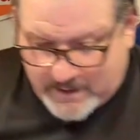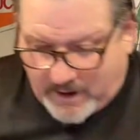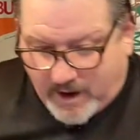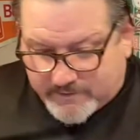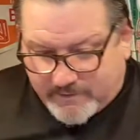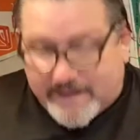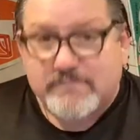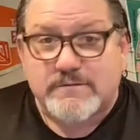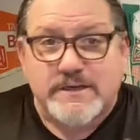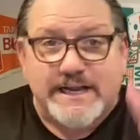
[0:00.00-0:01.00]

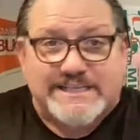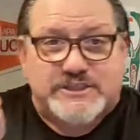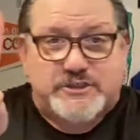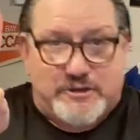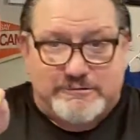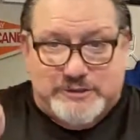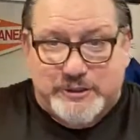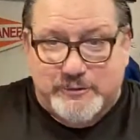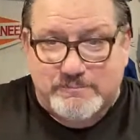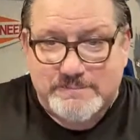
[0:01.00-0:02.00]
Hargrave. It's 2
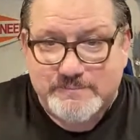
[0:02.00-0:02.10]
2.